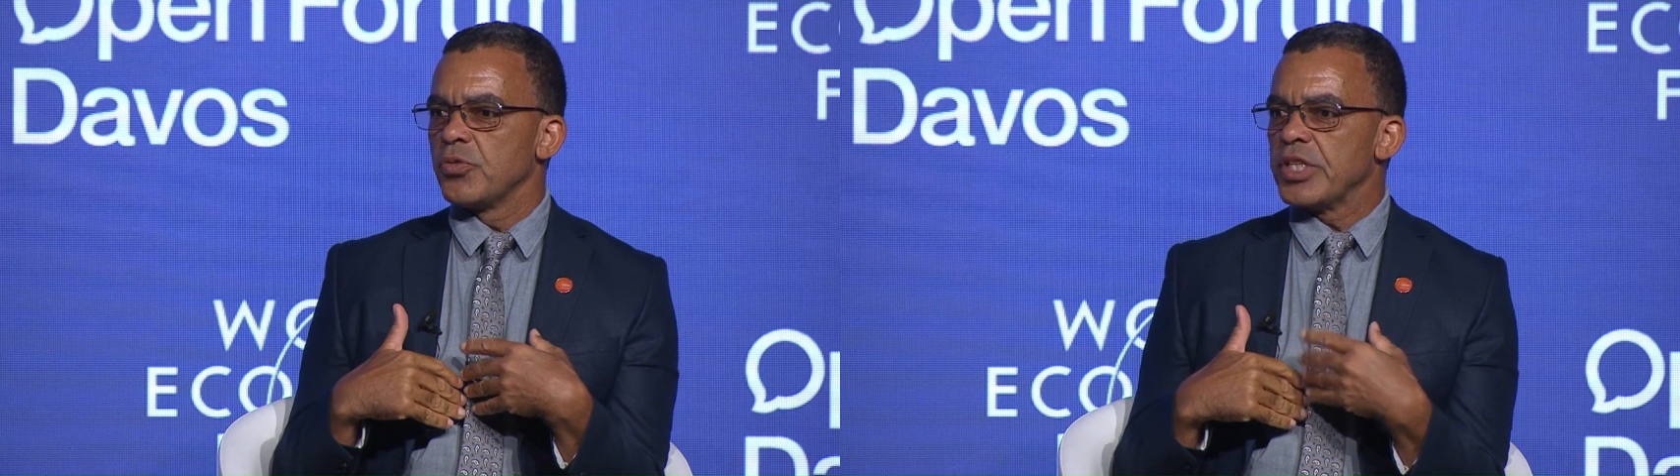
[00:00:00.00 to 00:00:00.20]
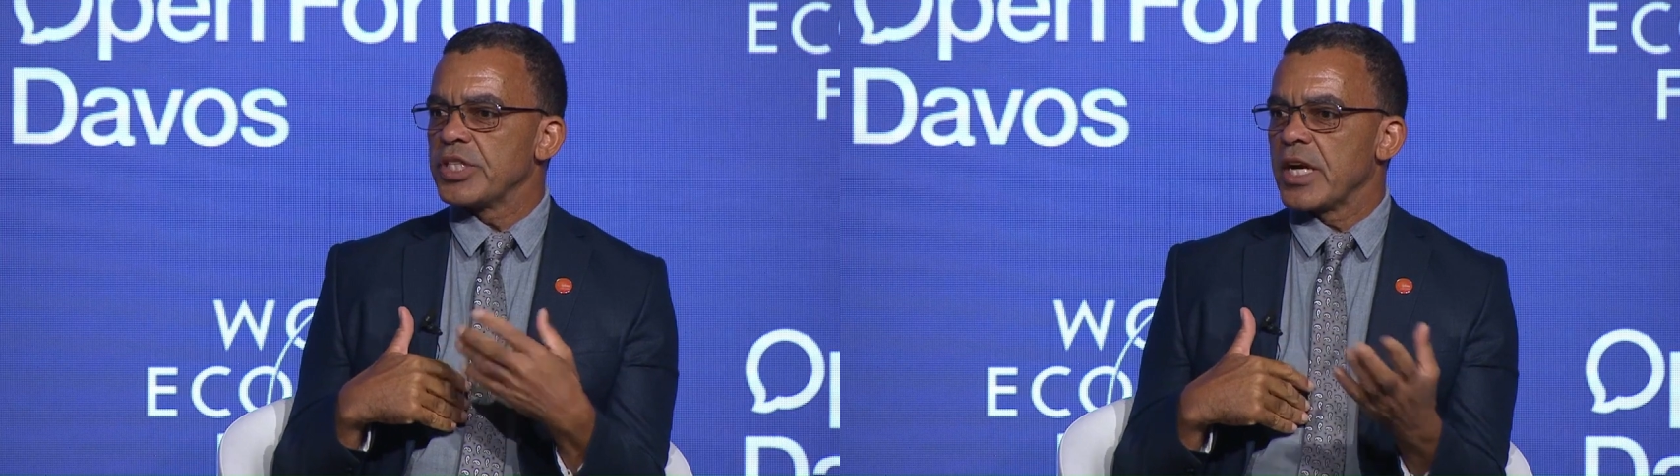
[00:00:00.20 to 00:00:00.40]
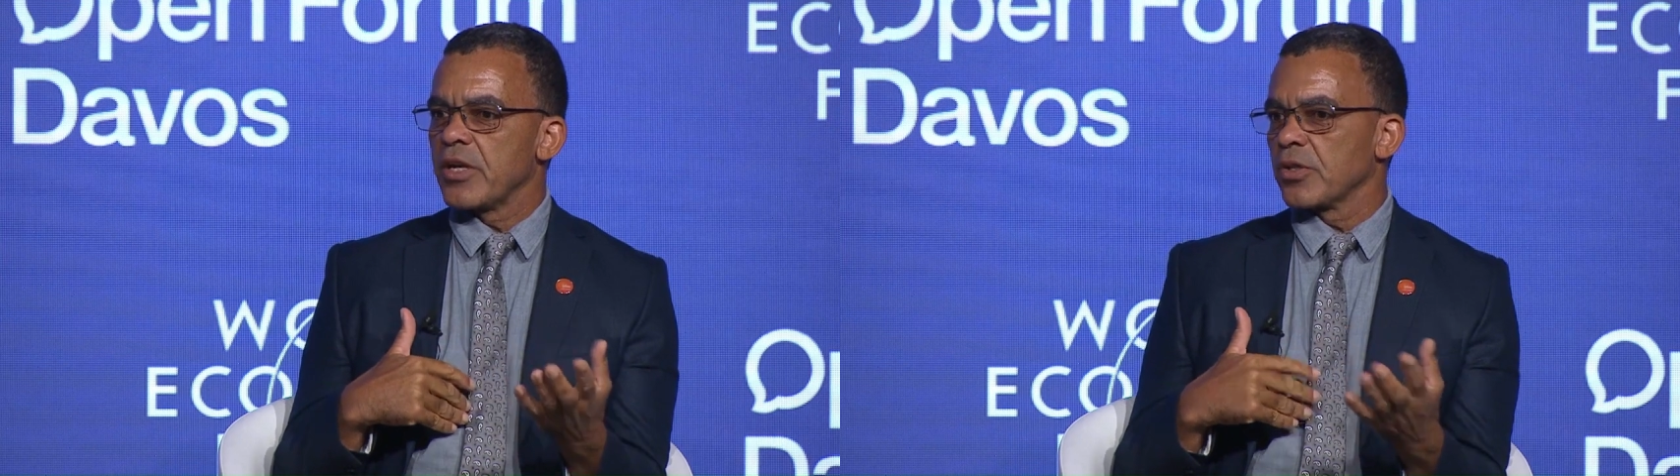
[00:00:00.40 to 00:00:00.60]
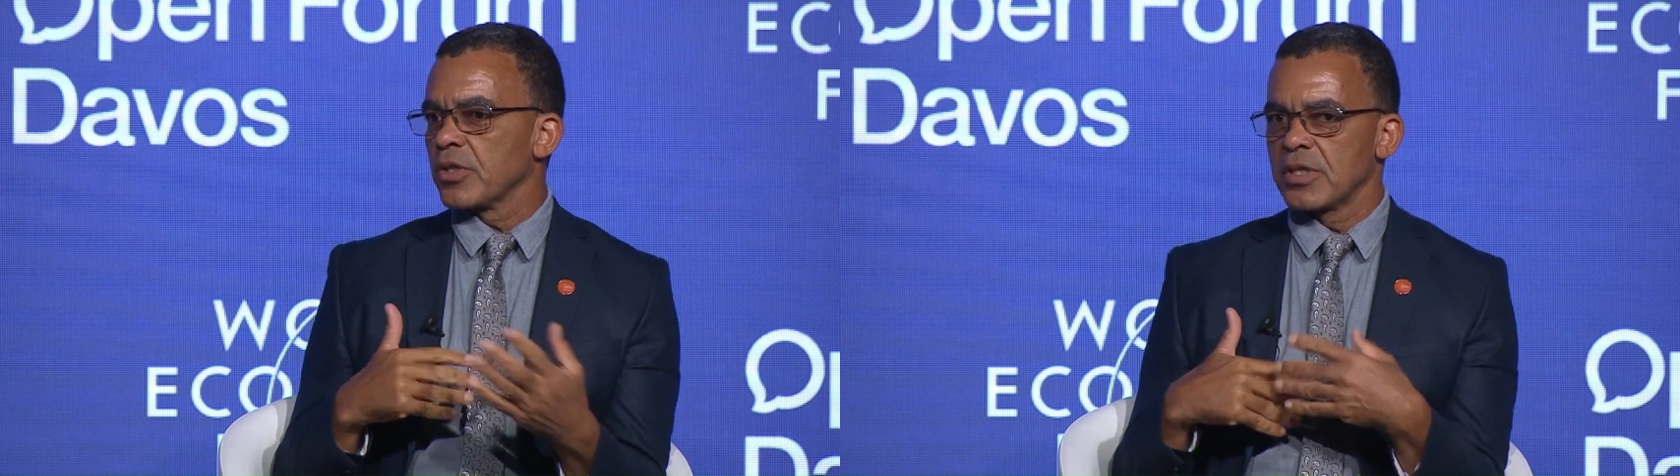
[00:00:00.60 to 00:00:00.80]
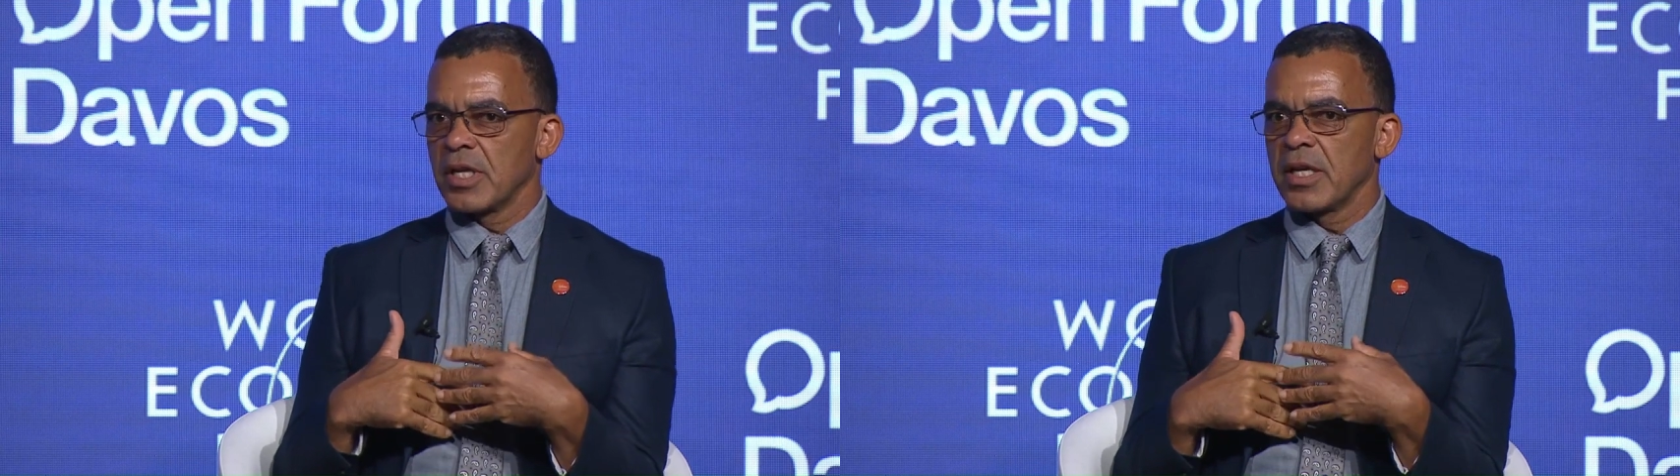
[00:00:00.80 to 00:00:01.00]
reach out
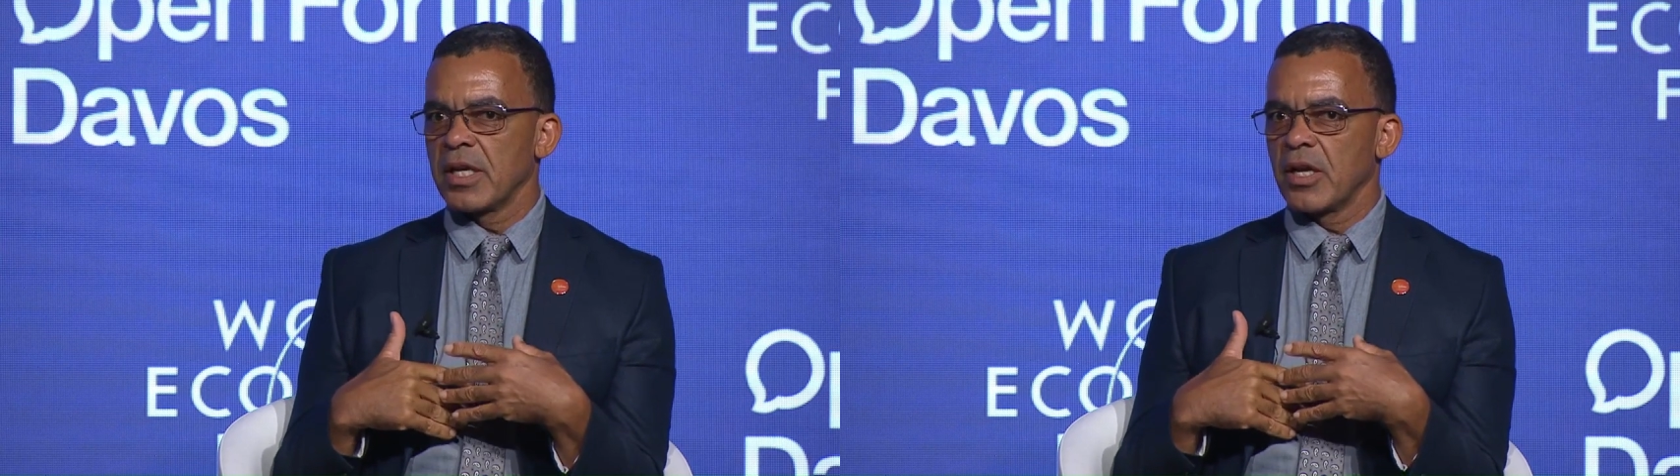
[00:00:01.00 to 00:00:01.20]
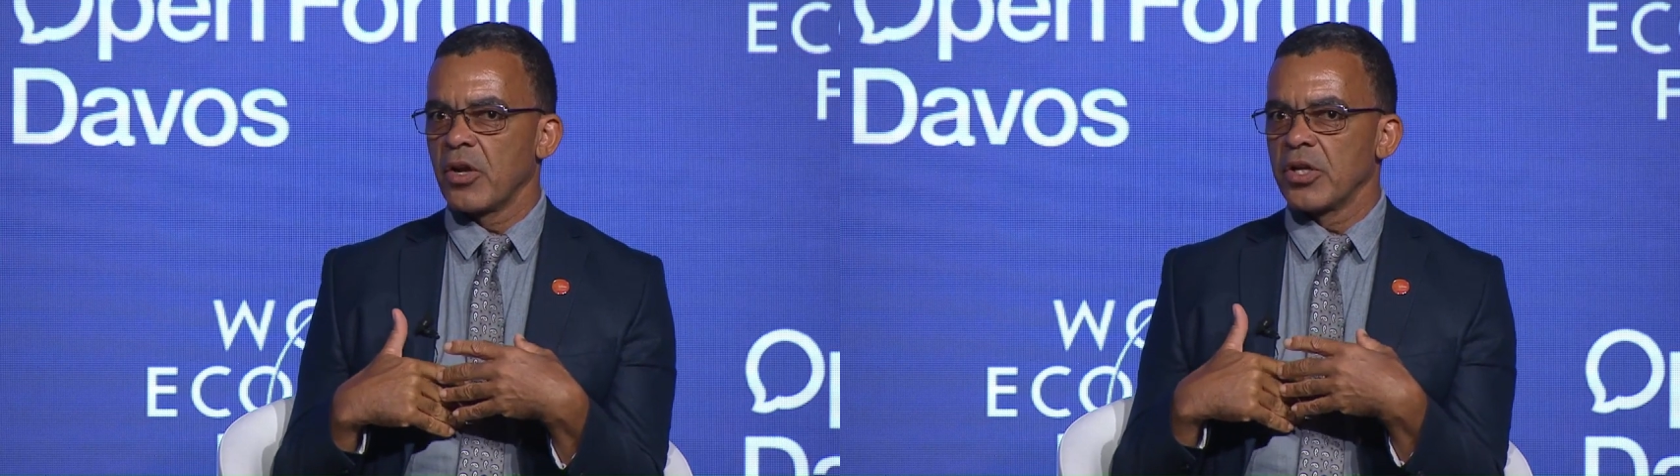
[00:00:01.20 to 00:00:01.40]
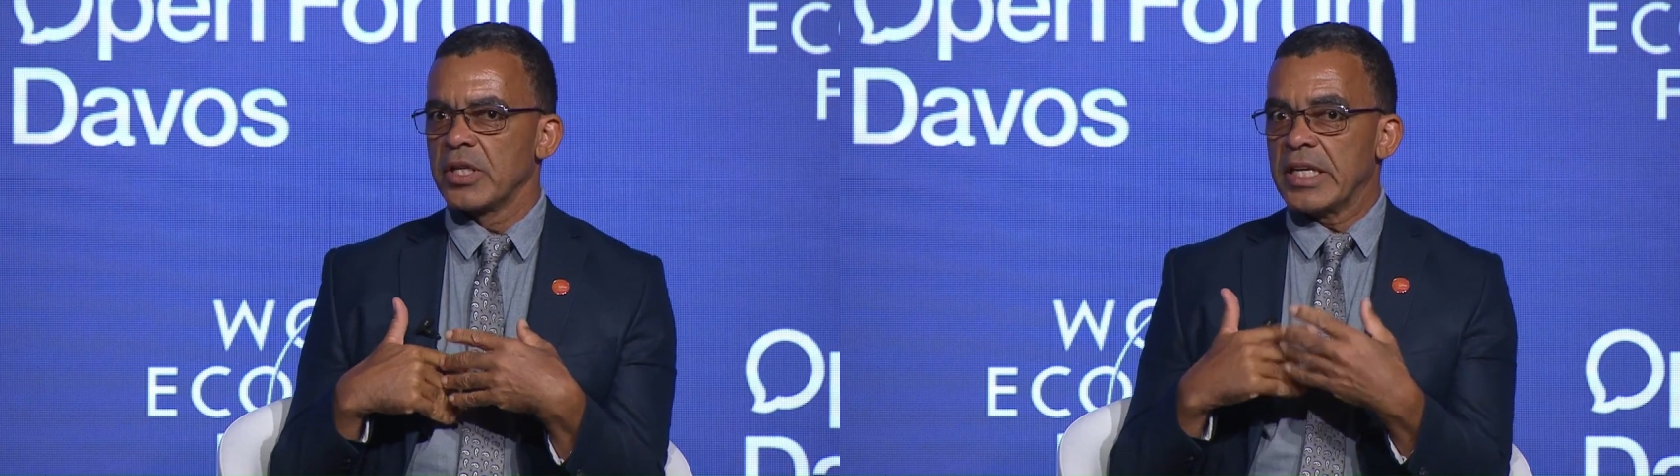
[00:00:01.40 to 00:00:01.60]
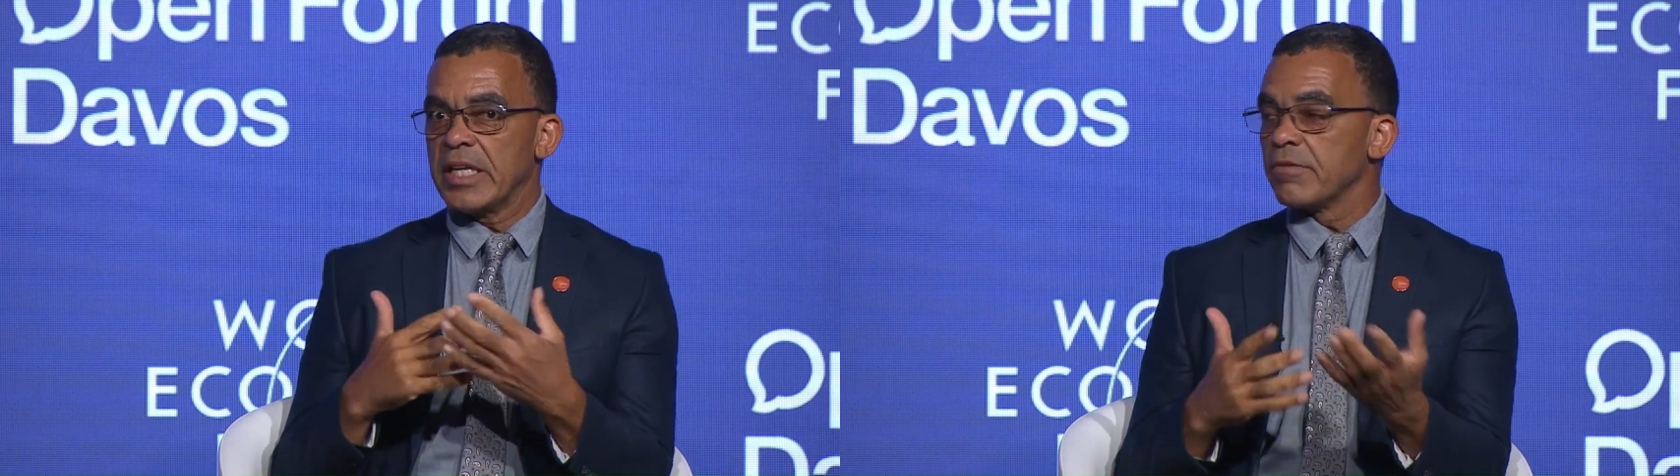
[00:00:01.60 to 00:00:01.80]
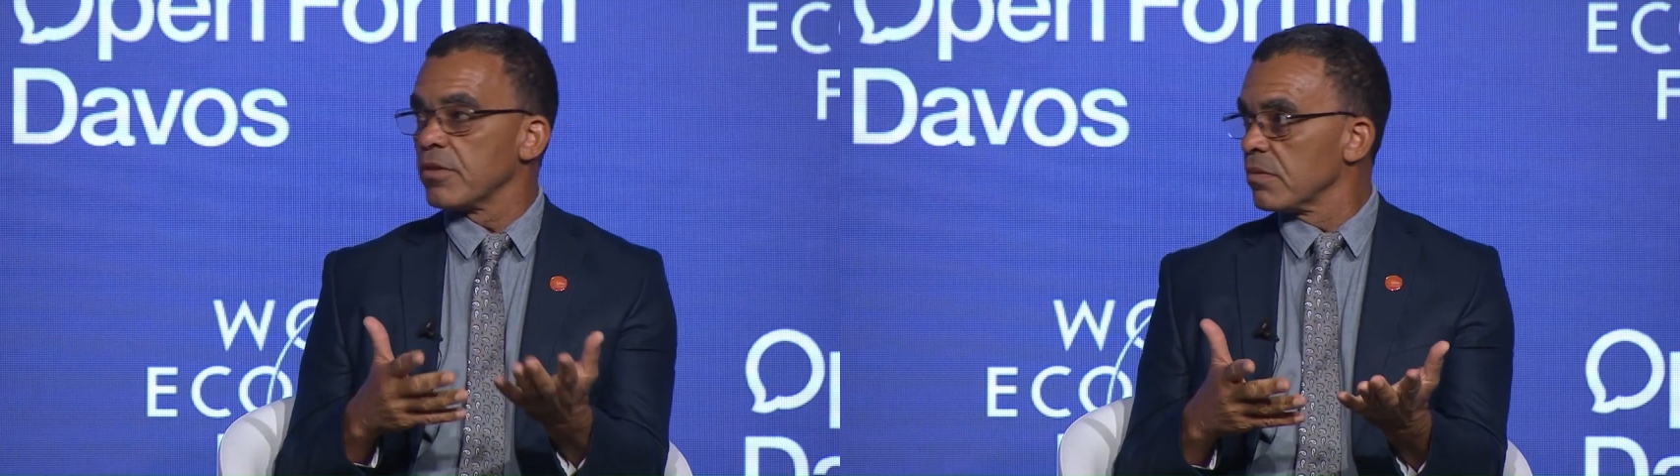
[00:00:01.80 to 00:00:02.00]
on an
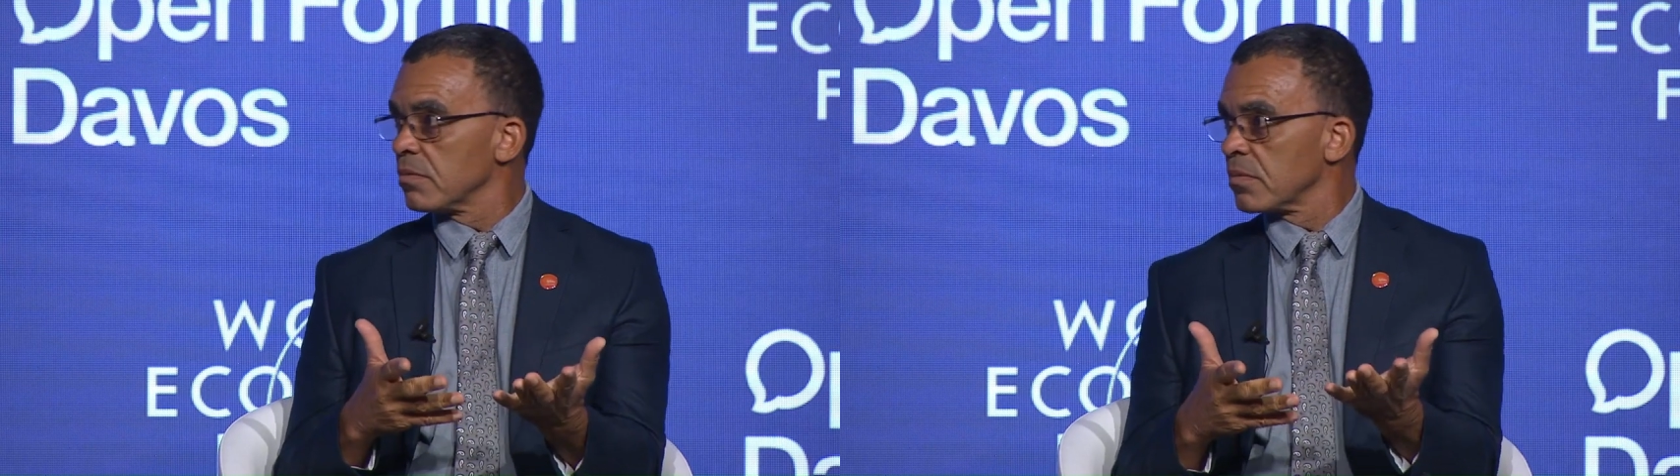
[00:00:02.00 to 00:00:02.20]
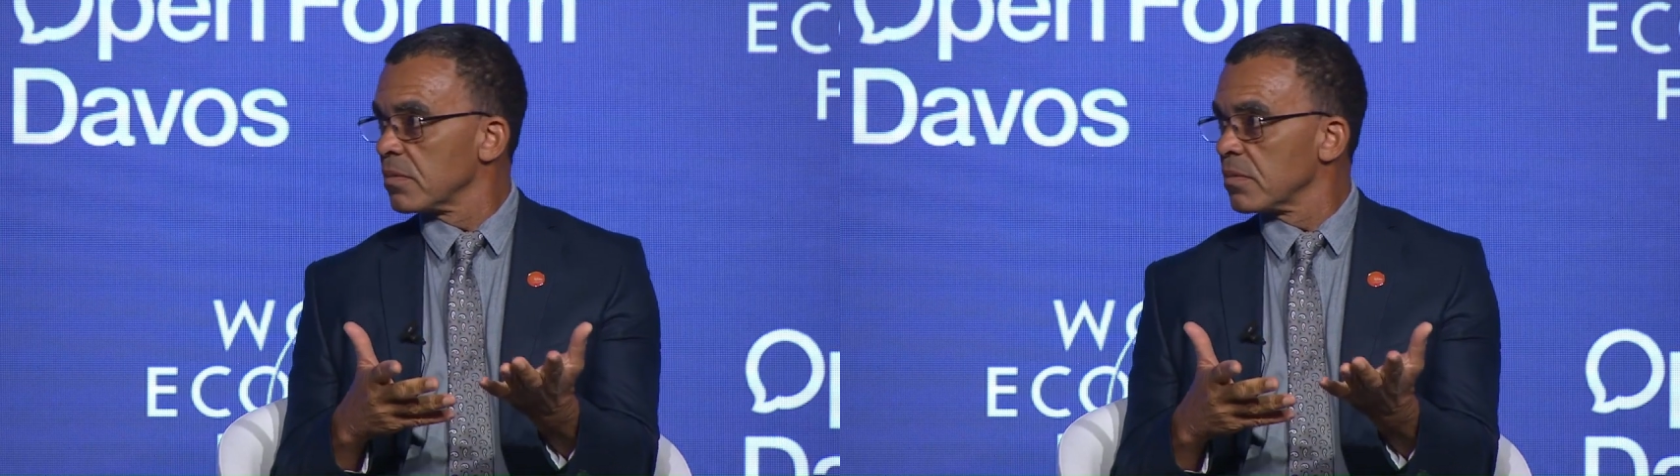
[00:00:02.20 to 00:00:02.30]
even